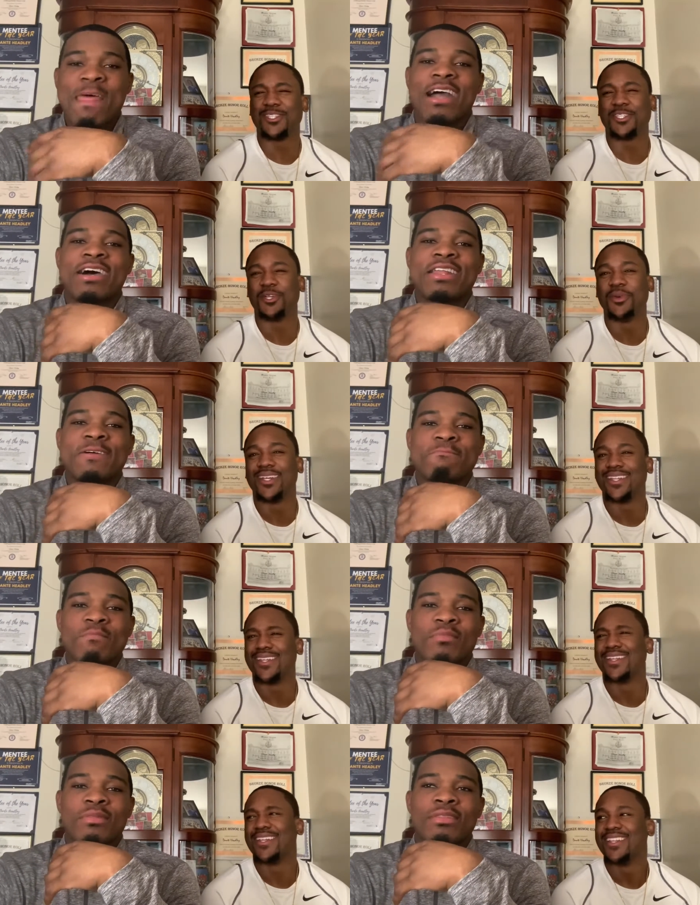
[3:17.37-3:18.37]
Speaker 1: to. I couldn't. It.
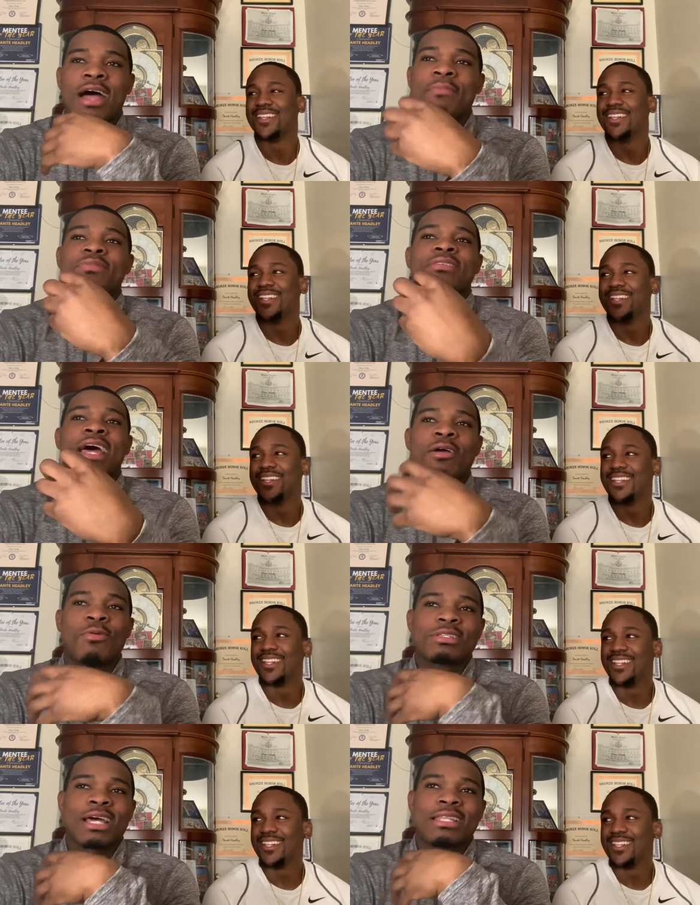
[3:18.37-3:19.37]
I'm like
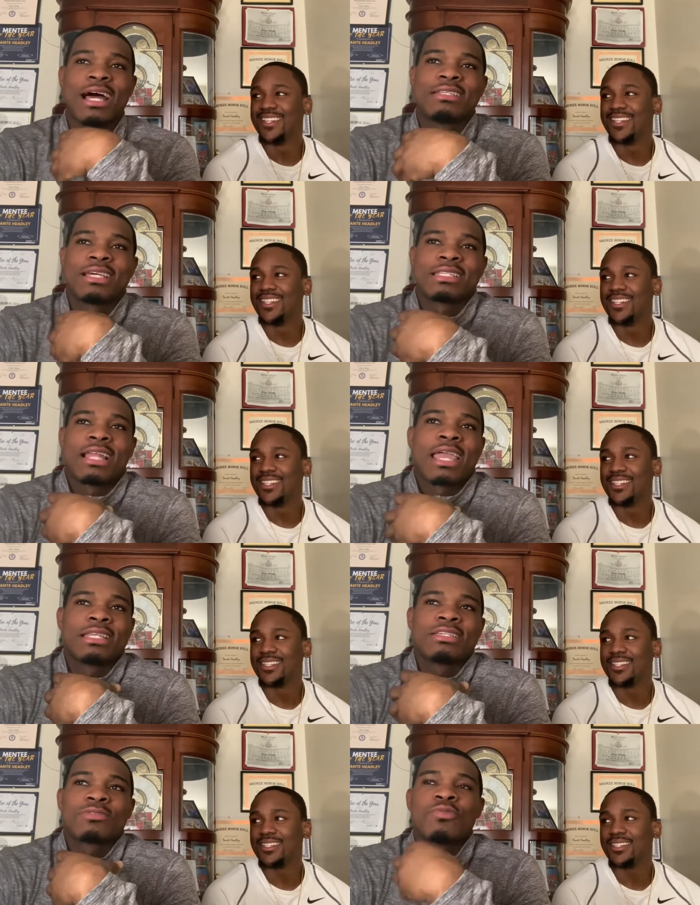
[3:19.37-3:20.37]
once I digested, like it
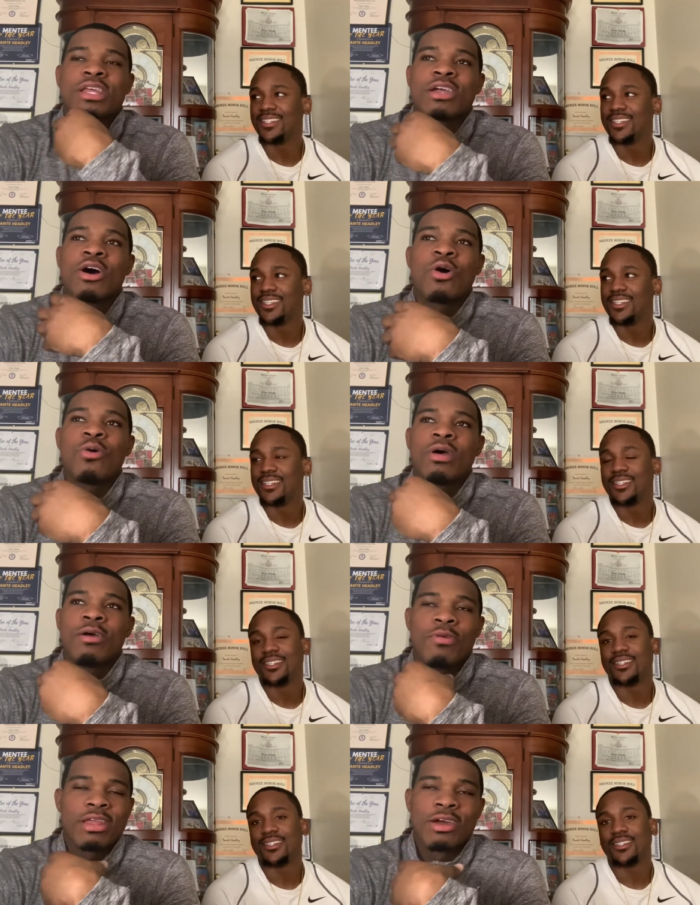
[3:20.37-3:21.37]
just wouldn't go, it
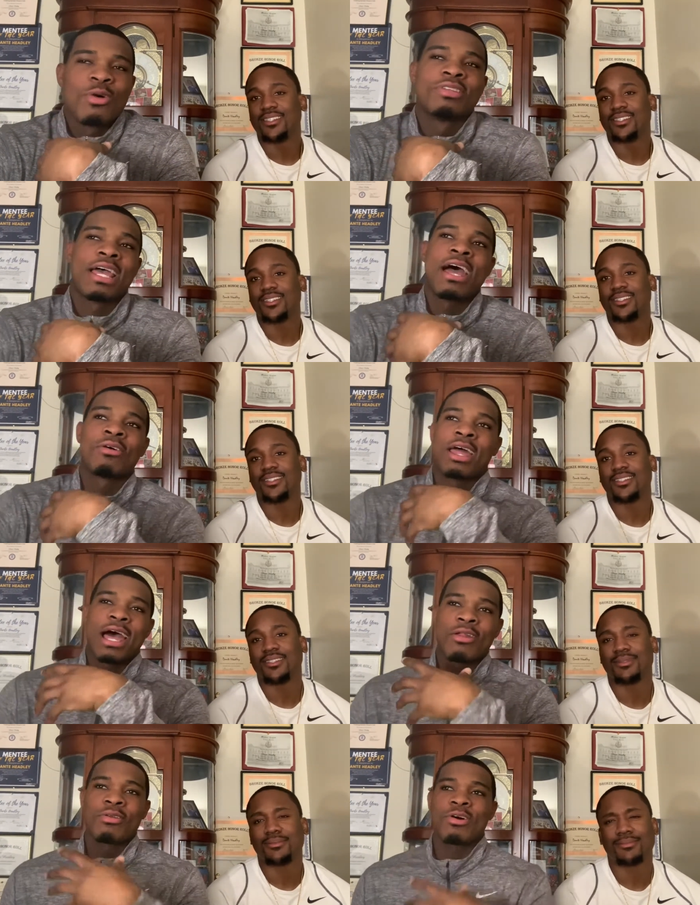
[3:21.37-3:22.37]
wouldn't go down. Like
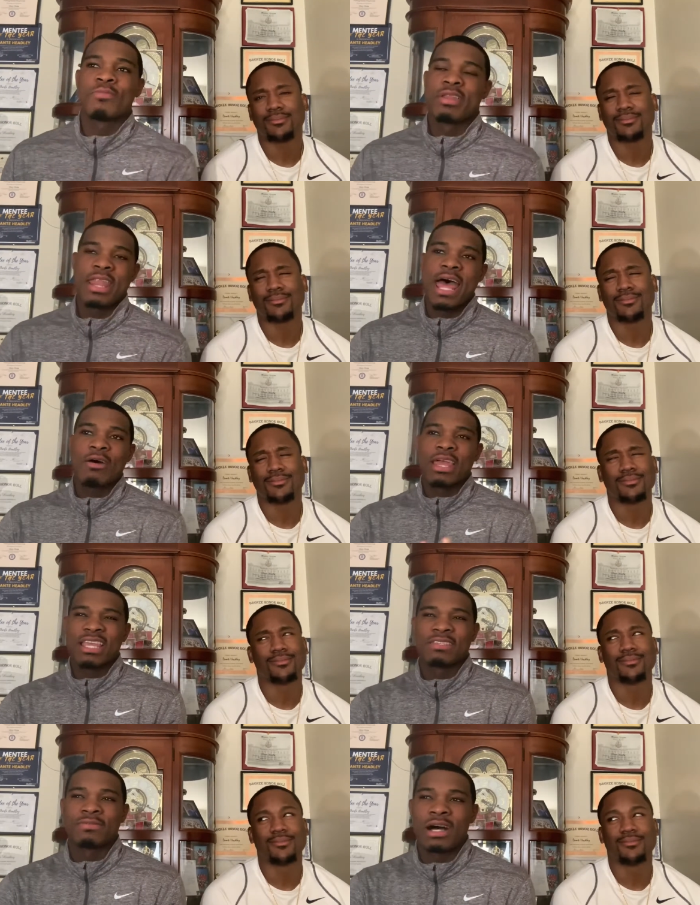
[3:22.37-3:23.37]
I don't know, but now like
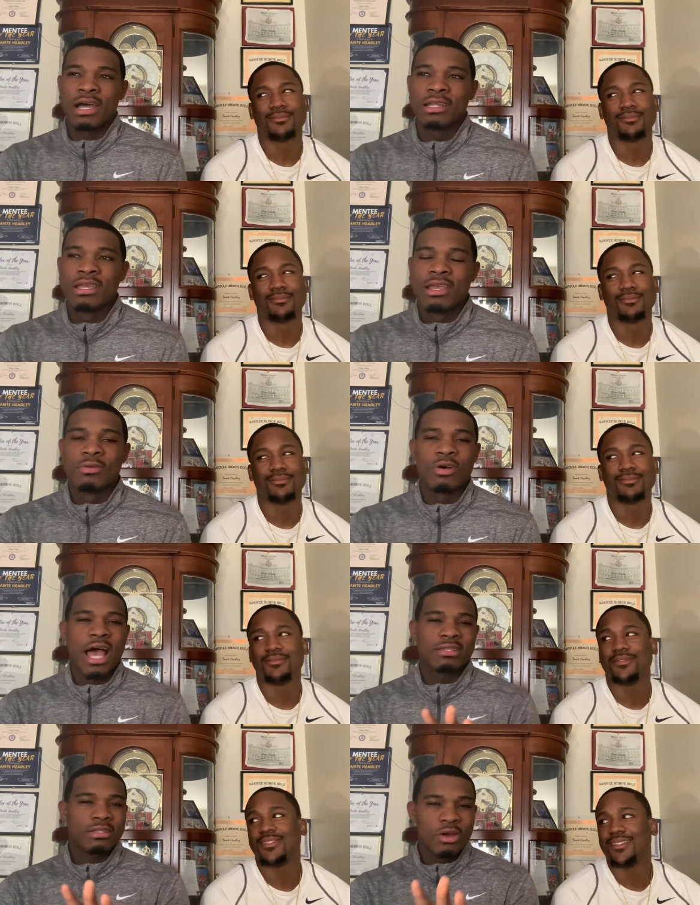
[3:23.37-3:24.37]
it's fine. Well,
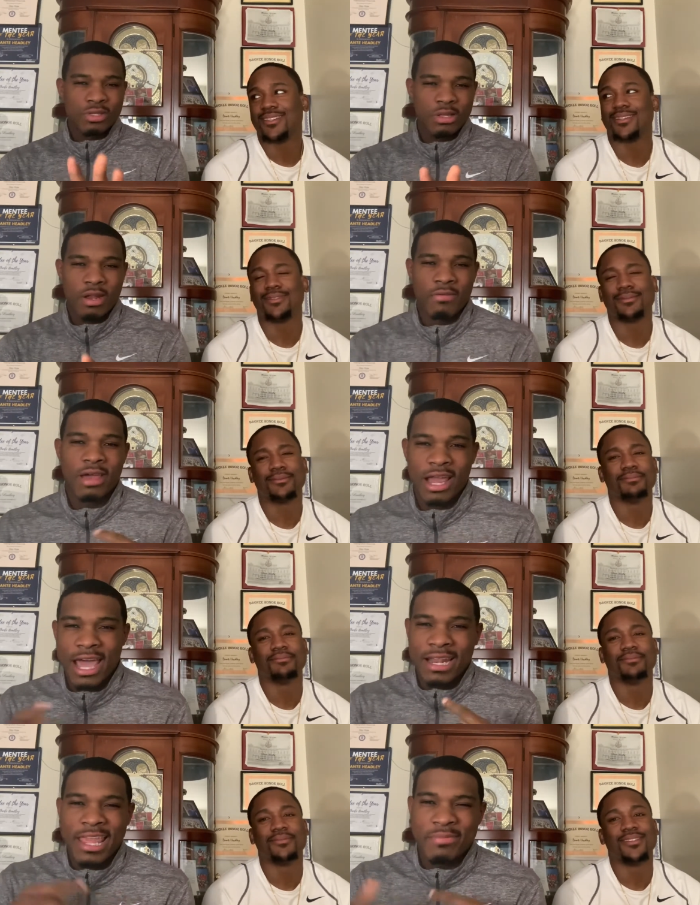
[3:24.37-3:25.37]
actually no, it's still not fine. I
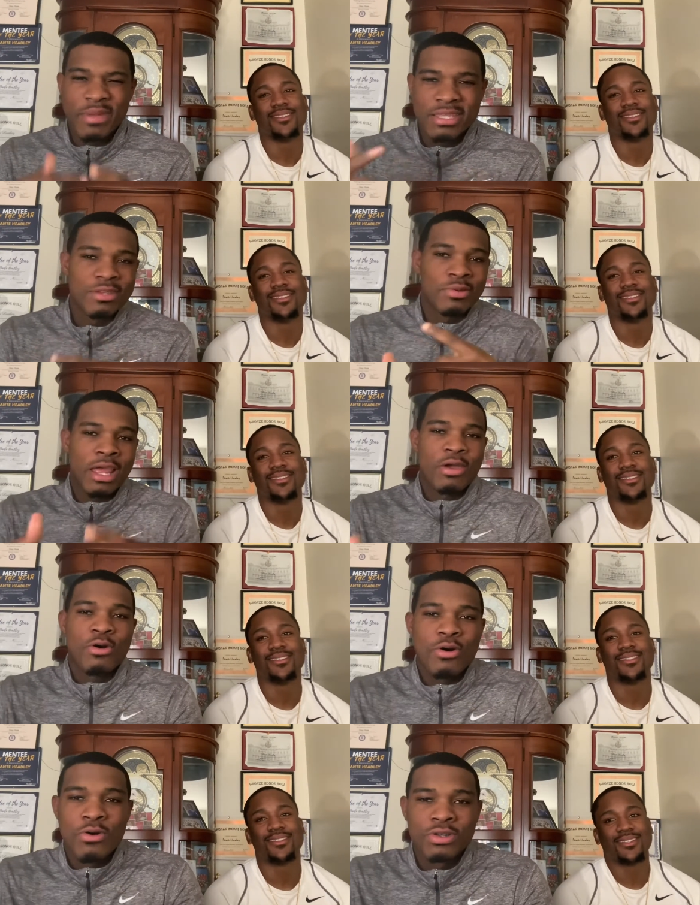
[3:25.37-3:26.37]
gotta like mix it with like
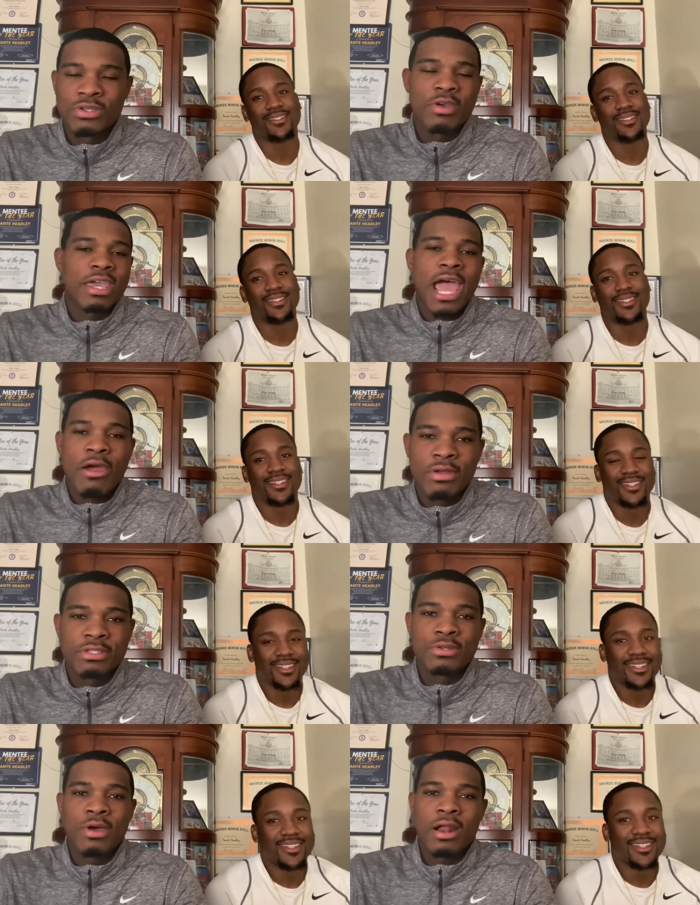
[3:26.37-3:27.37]
corns or carrots.
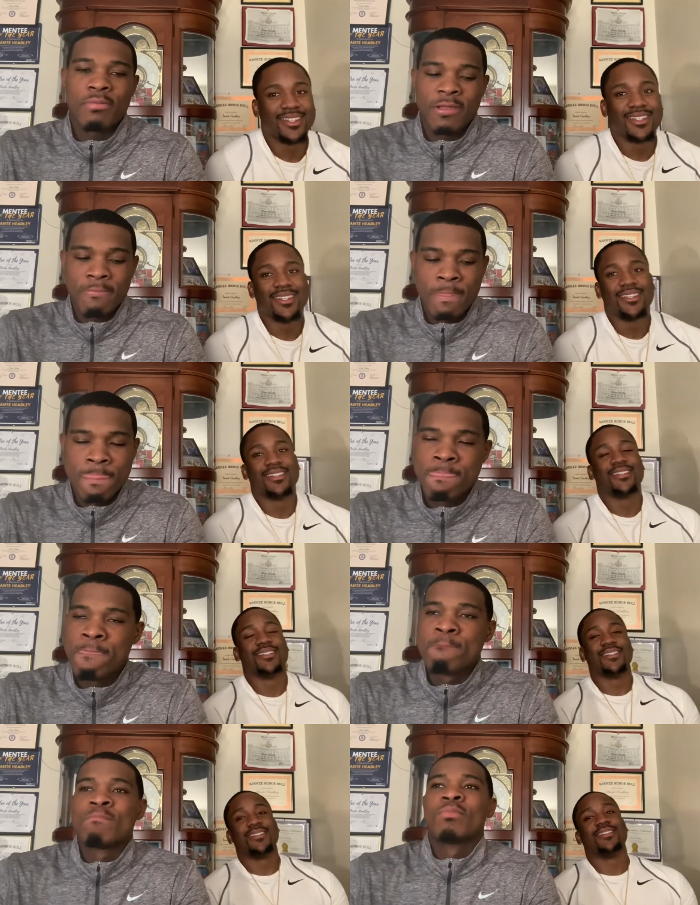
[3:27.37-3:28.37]
You know what I mean?
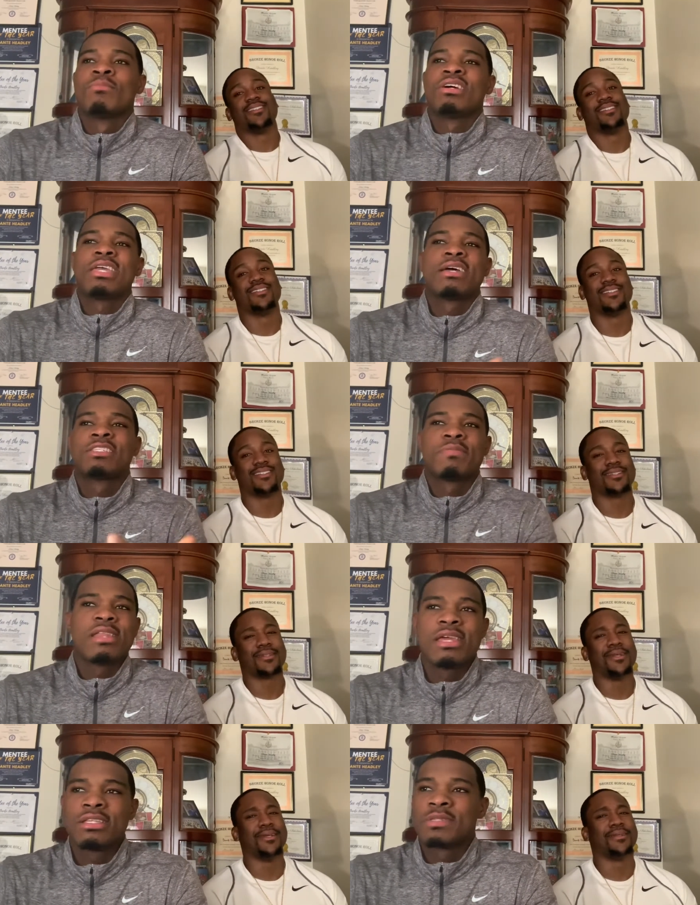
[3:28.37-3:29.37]
But yeah,
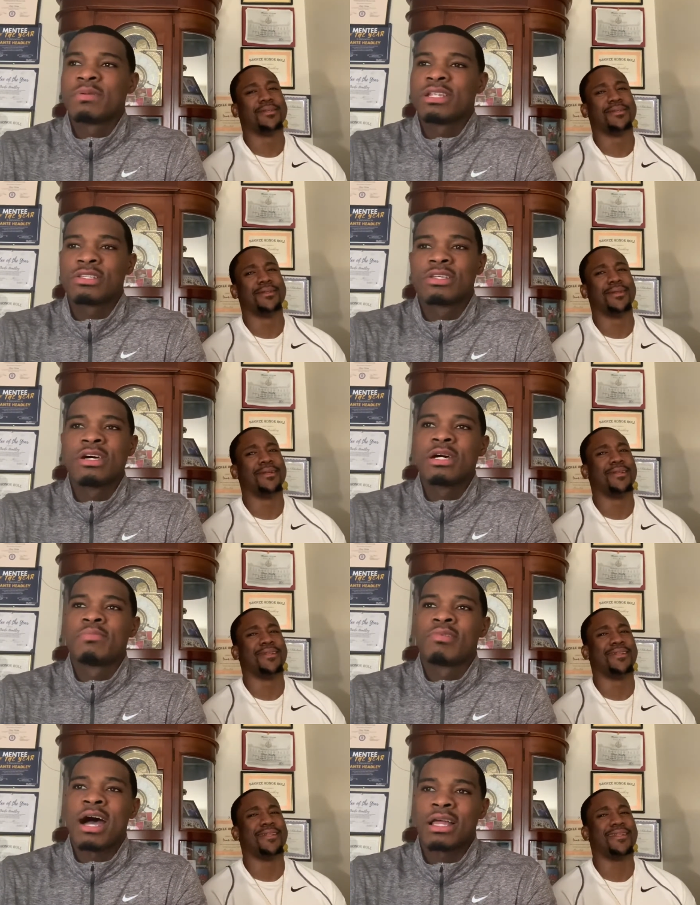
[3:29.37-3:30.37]
spinach, spinach is good.
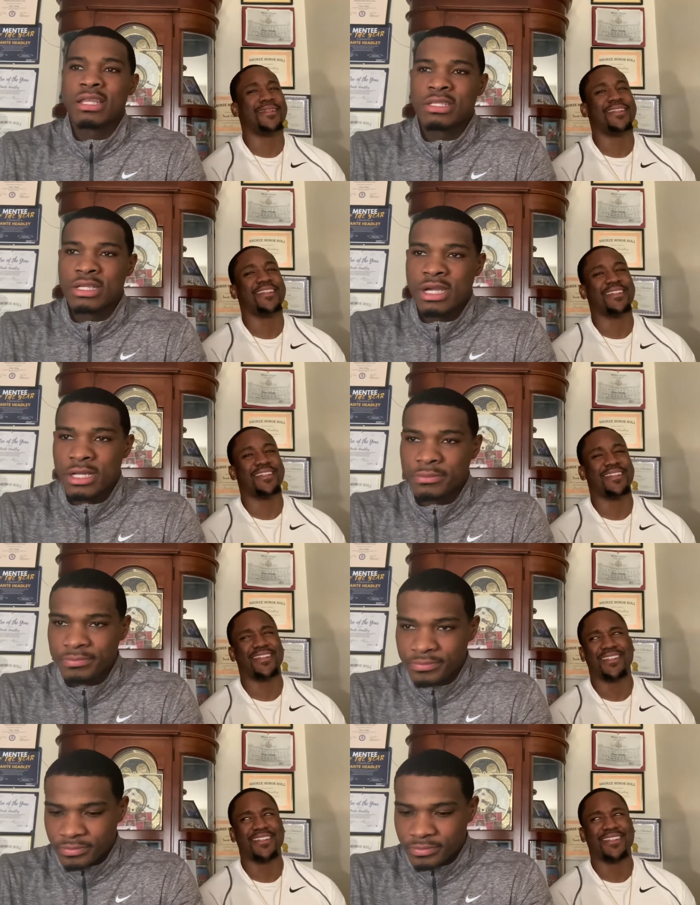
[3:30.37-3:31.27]
Broccoli is good.